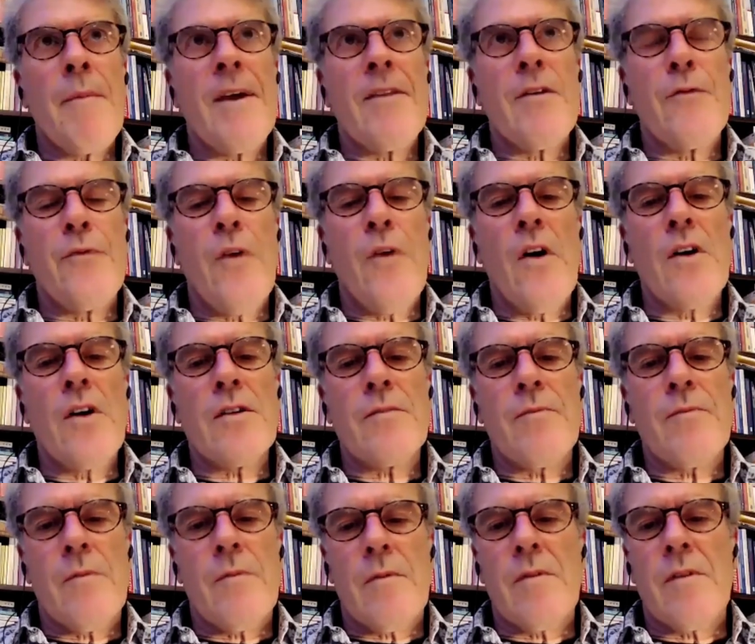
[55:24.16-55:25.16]
the first
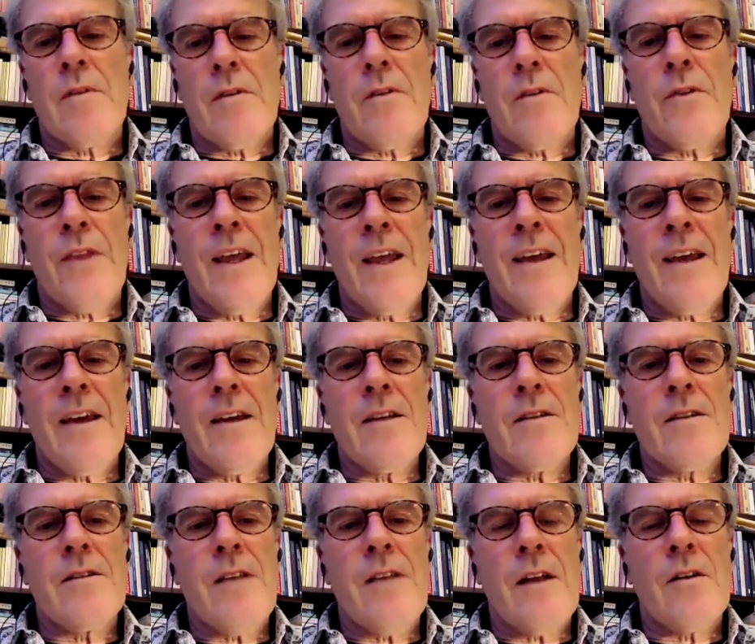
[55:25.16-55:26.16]
thing
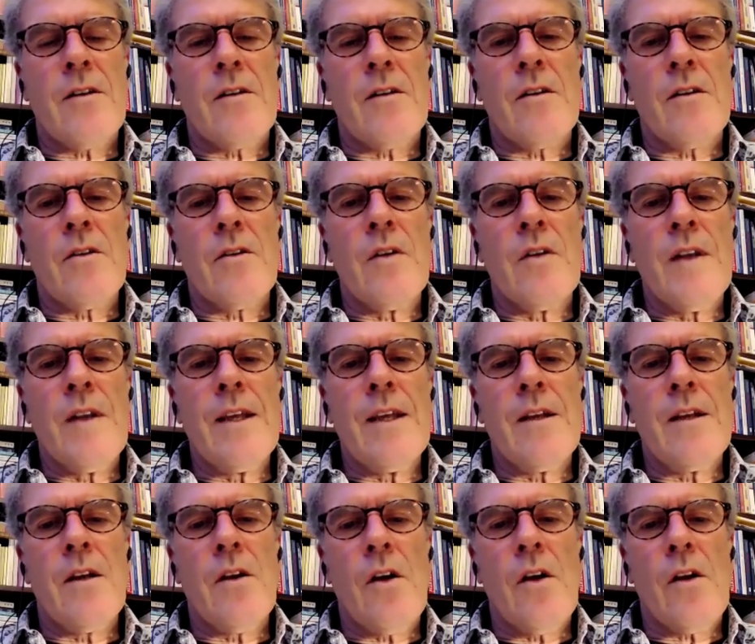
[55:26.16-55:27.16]
is that you need
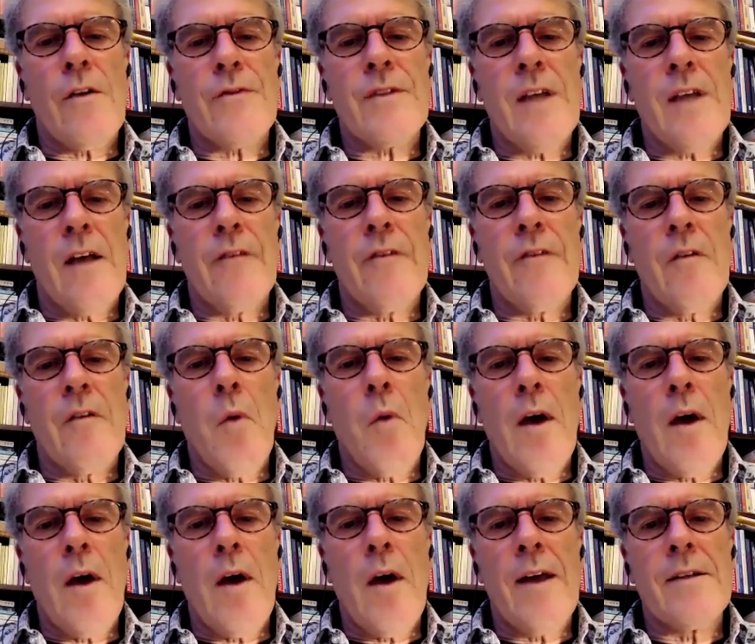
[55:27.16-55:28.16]
a lot of
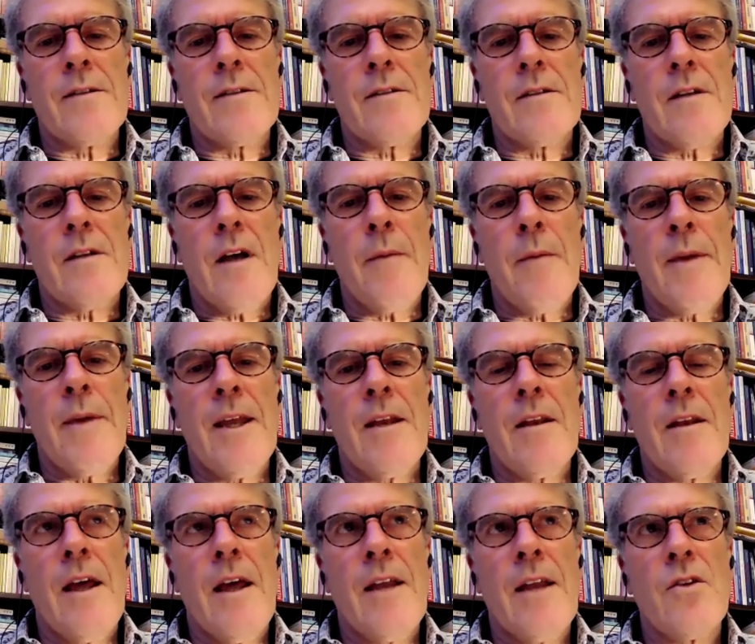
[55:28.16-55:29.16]
self-awareness. I
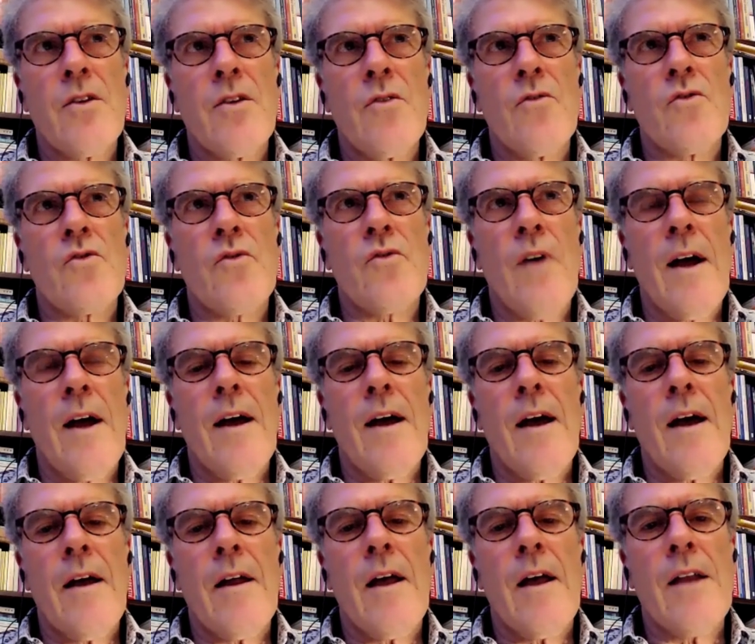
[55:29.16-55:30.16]
mean, and you try
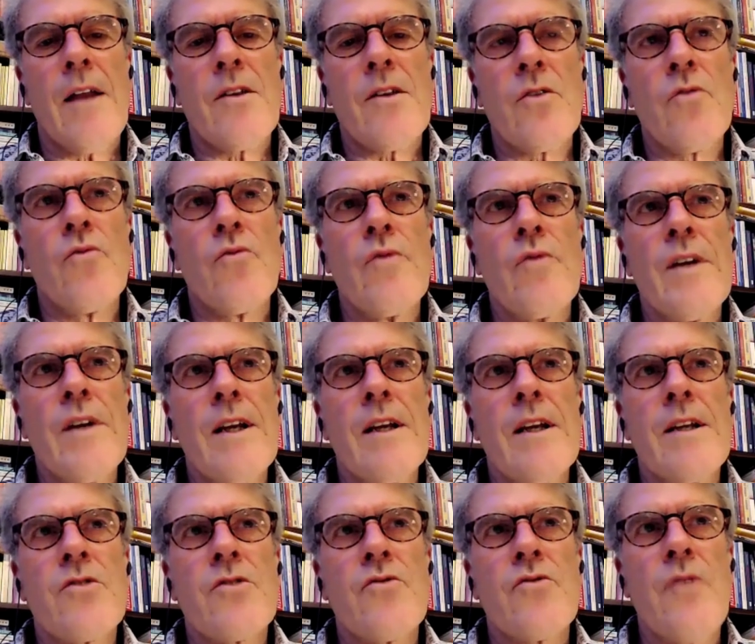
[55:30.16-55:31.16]
and you really
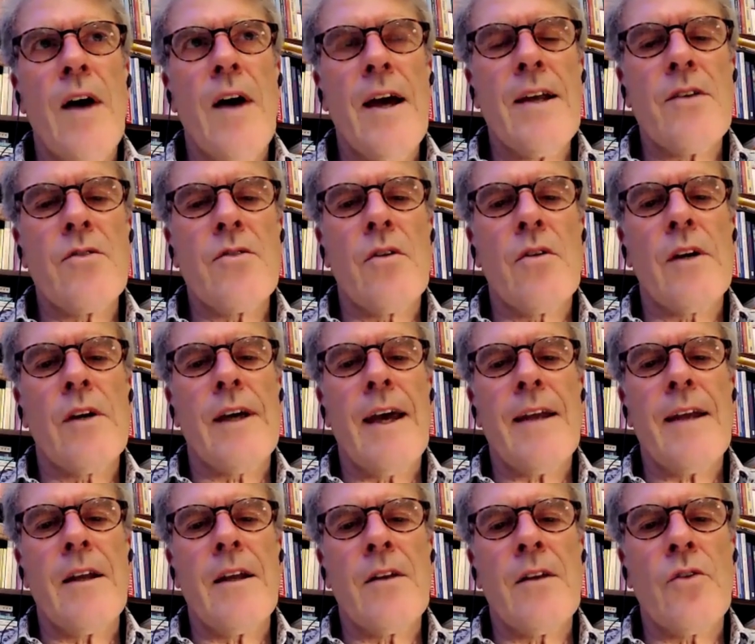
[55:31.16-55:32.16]
try to
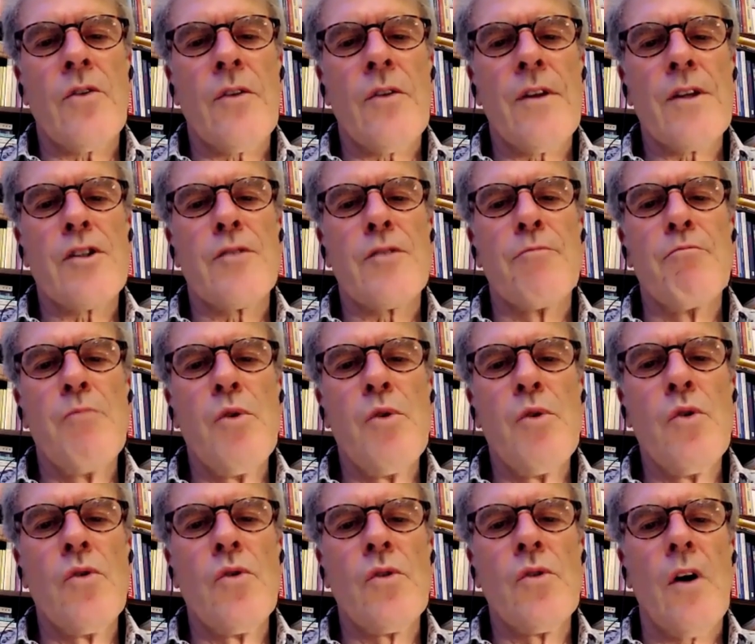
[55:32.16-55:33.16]
get into this
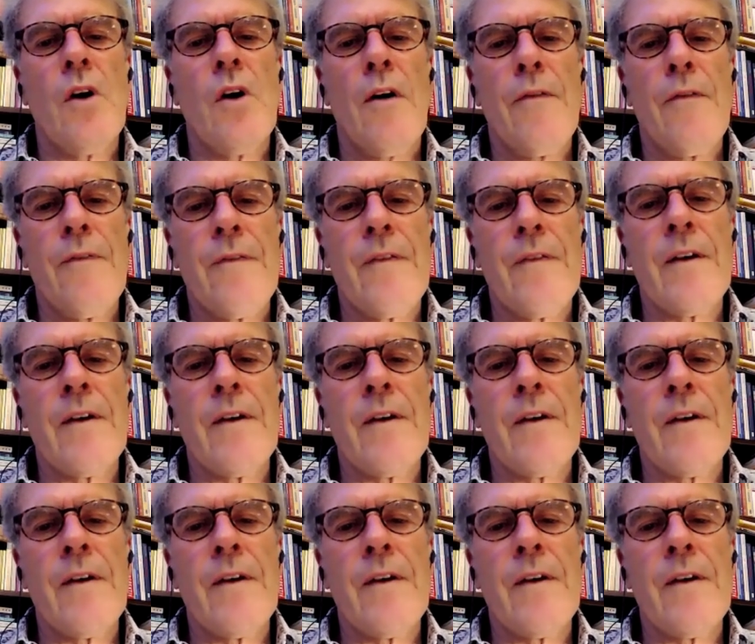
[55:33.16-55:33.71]
mood of